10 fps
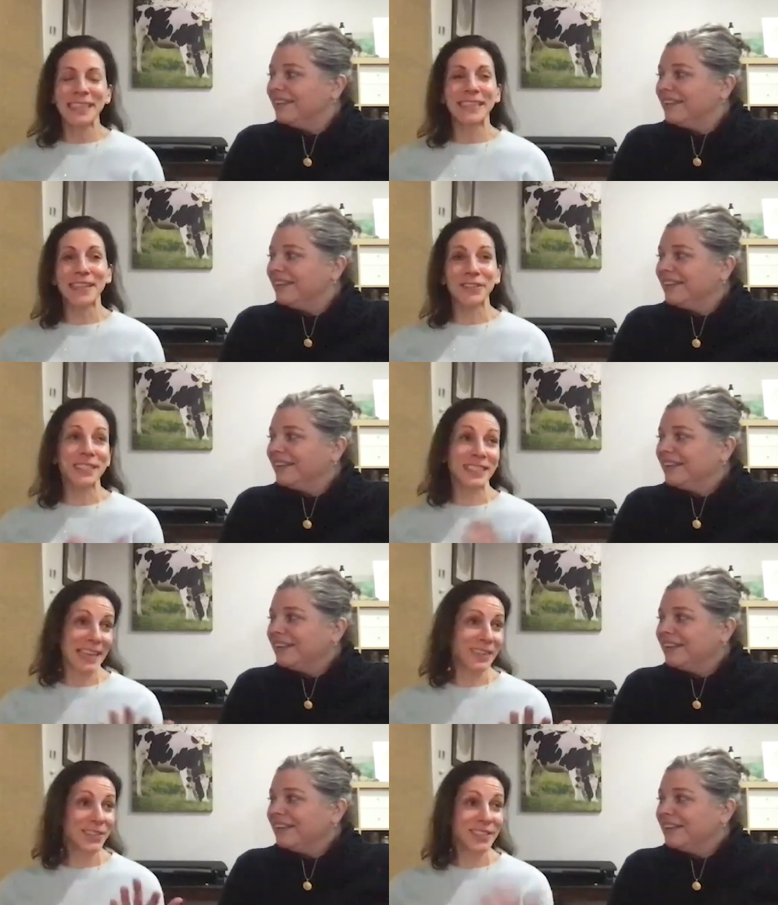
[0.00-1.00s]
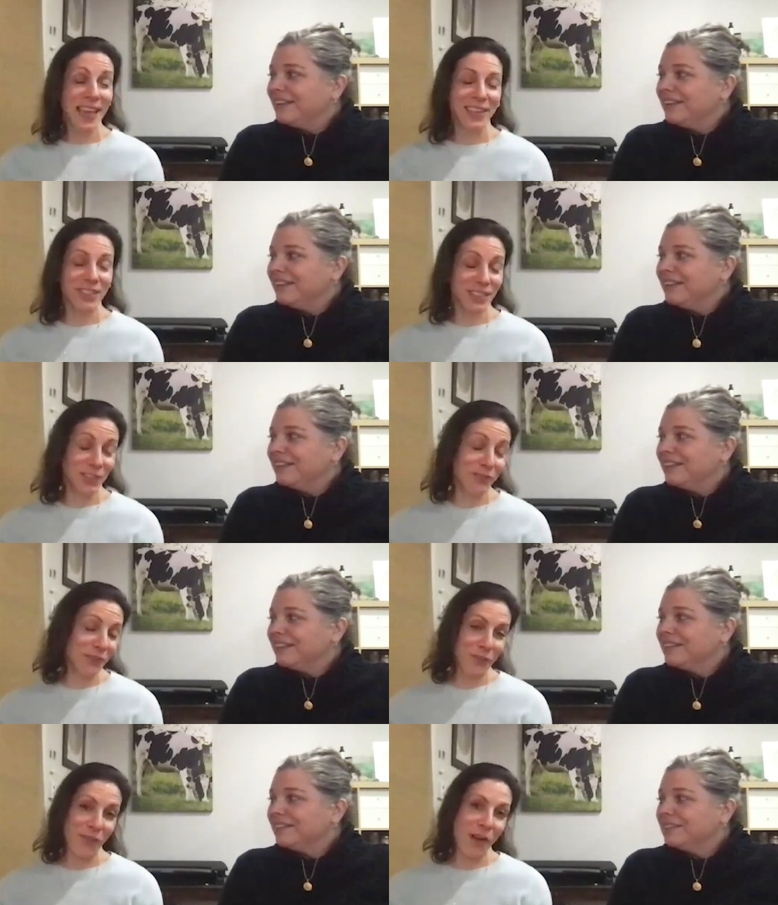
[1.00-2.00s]
Speaker 1: say there's standards actually too
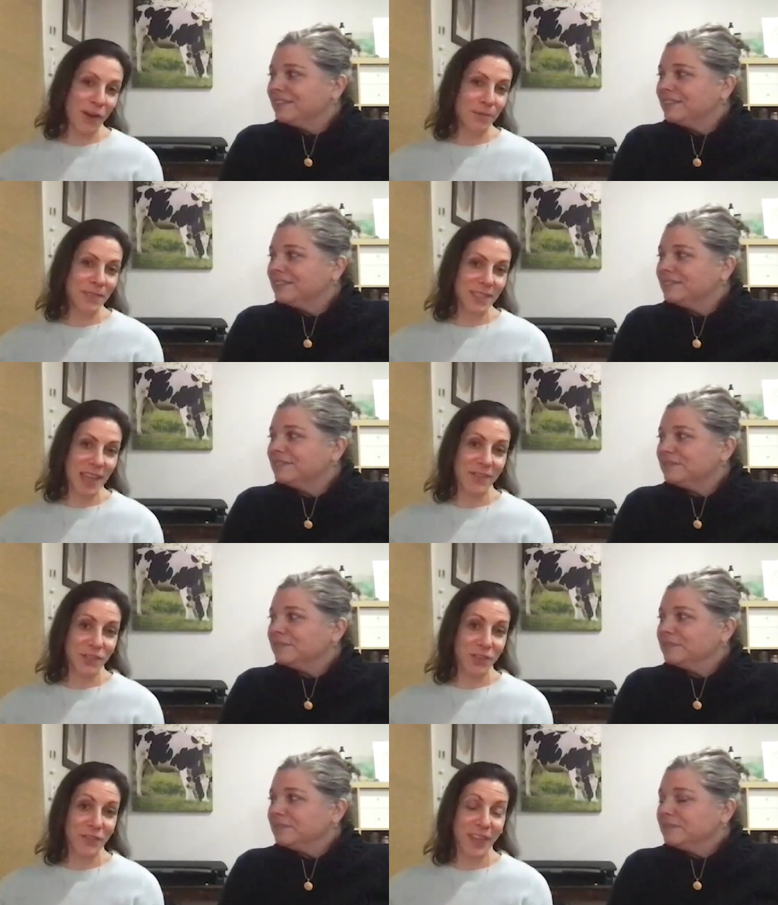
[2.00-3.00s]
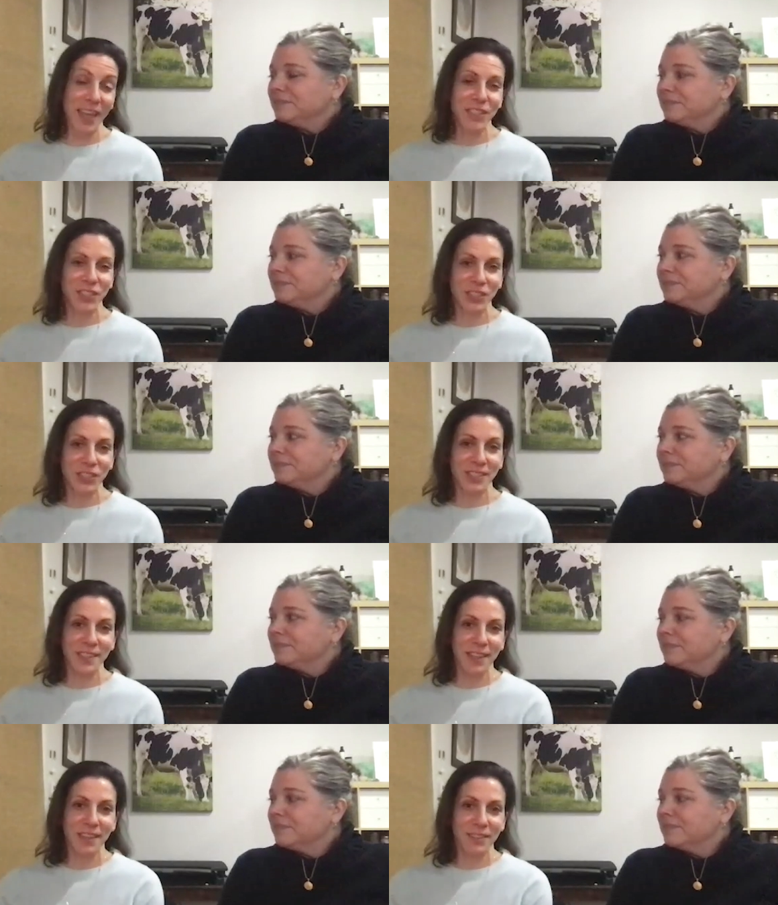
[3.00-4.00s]
for farms to have certifications, just
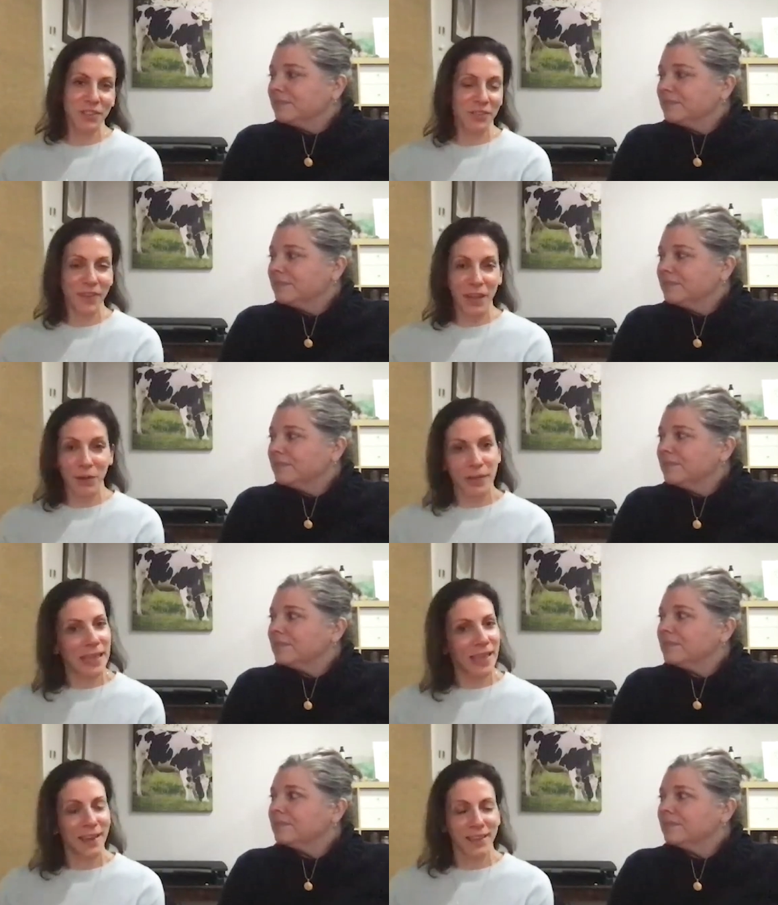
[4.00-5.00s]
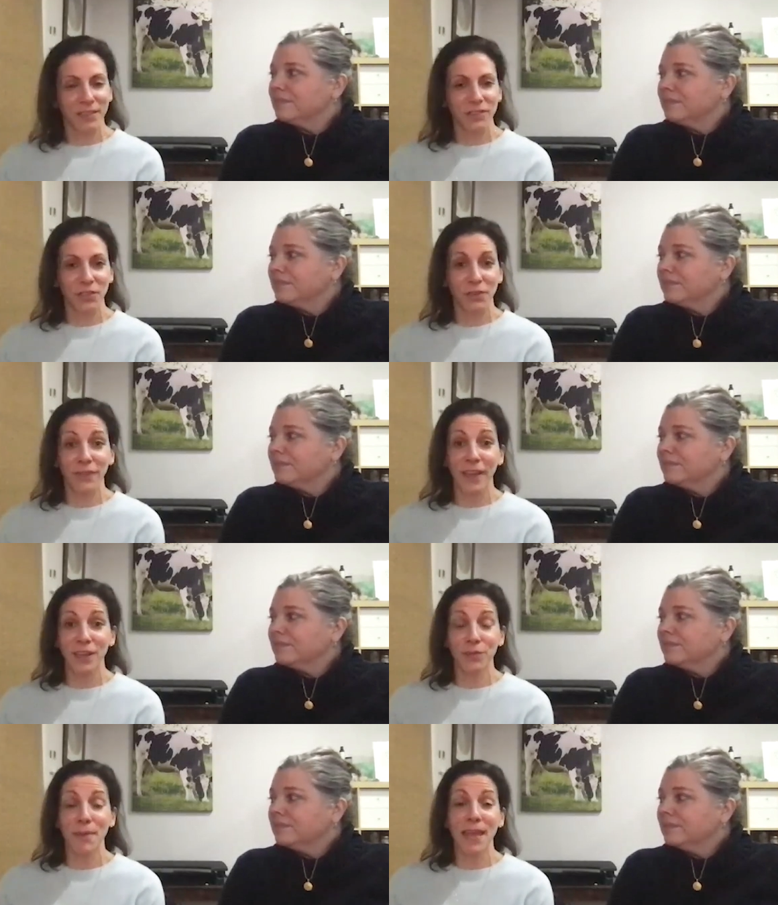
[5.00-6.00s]
like certified organic, there's certified
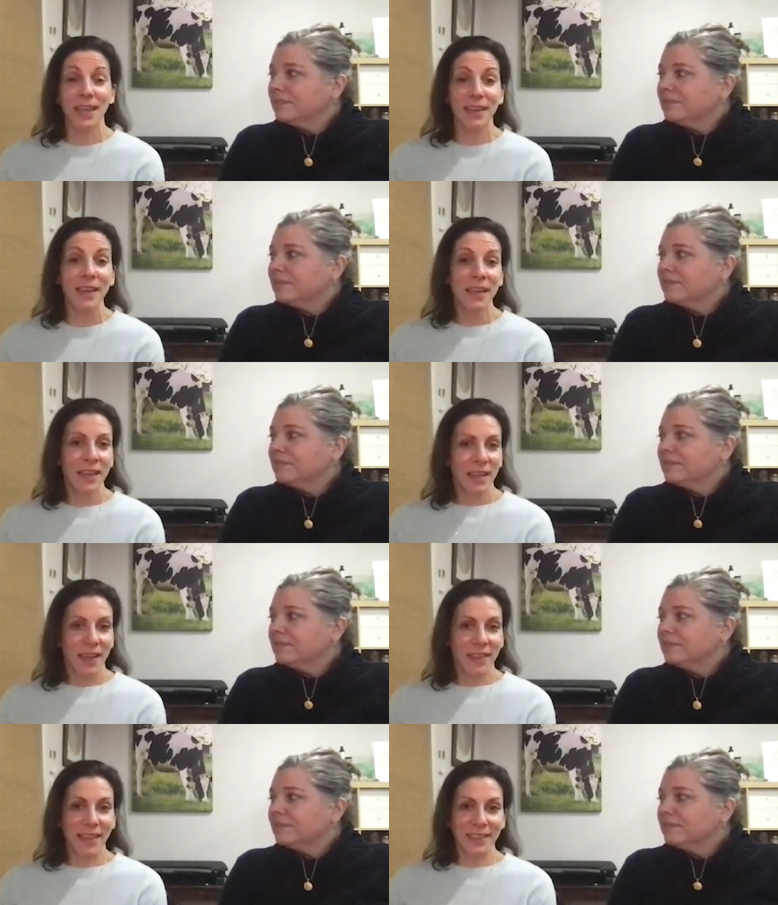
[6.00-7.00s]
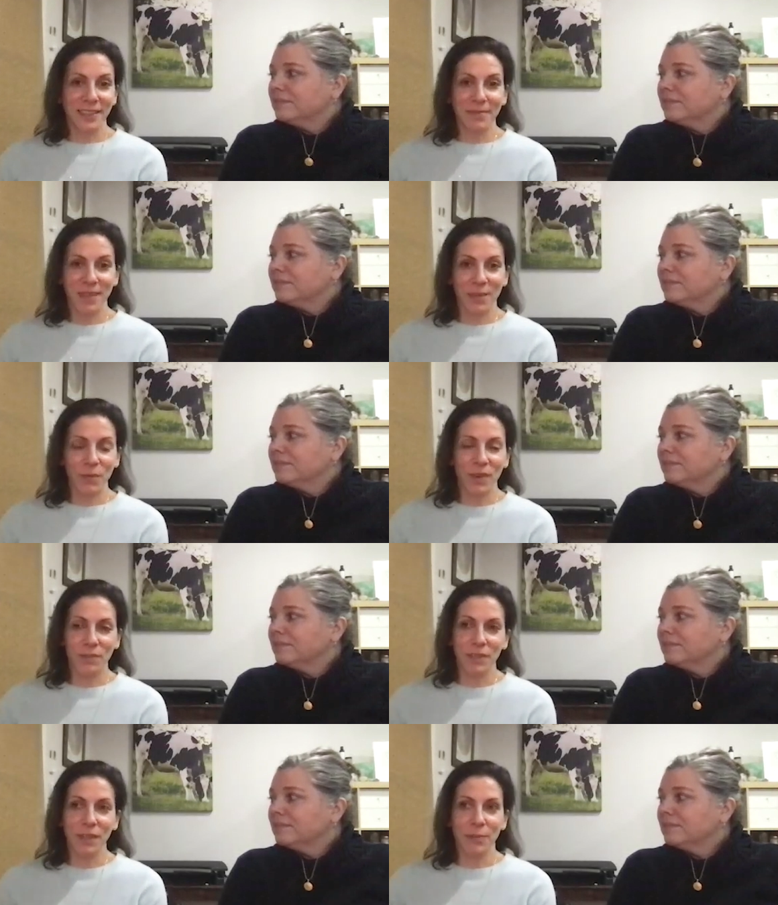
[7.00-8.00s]
humane. And that's something
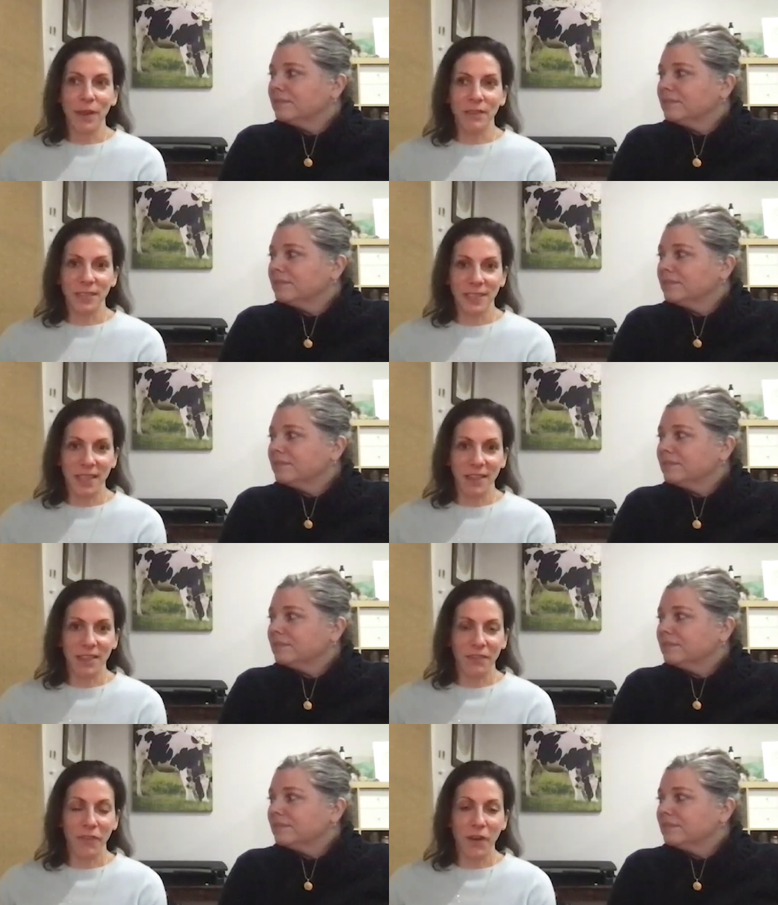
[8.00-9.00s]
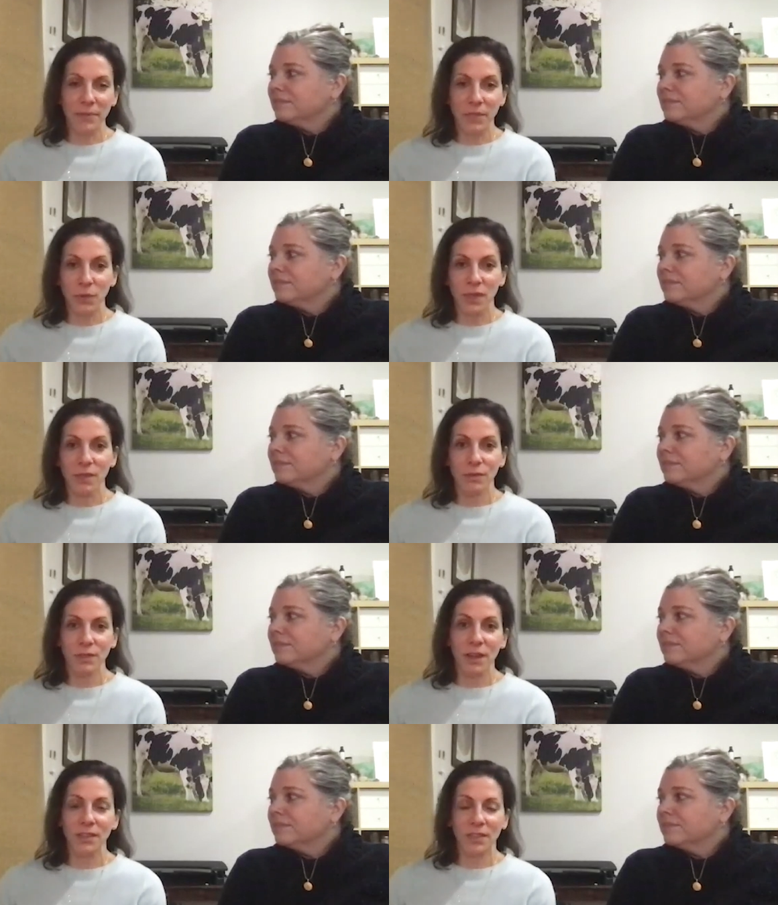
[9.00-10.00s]
we're really proud to say that the farms that we
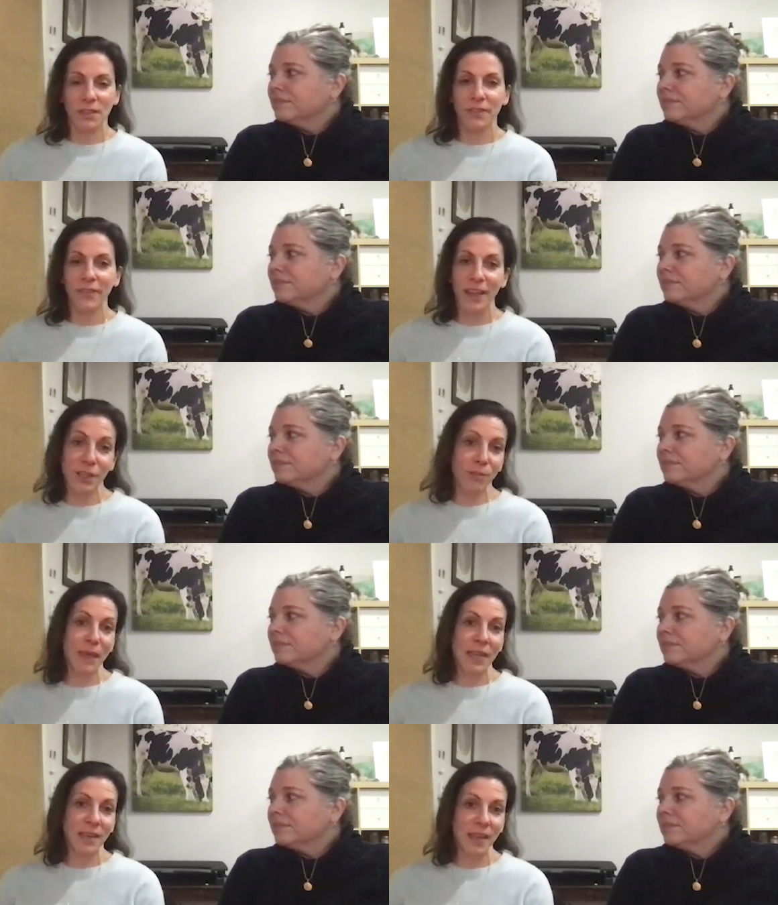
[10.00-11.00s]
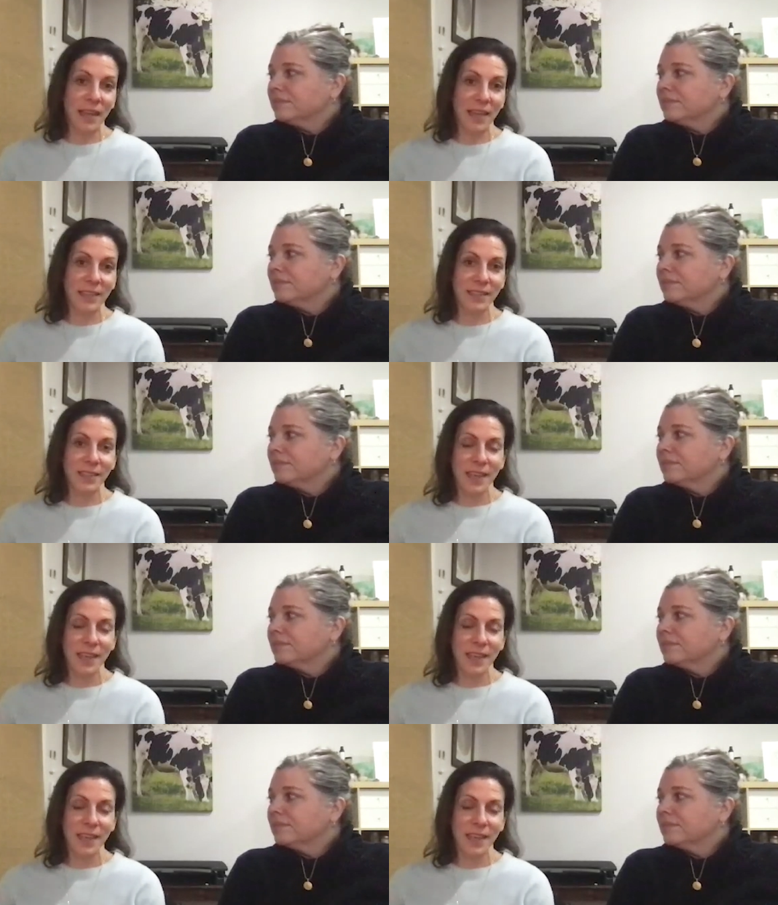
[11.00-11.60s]
use are certified humane. And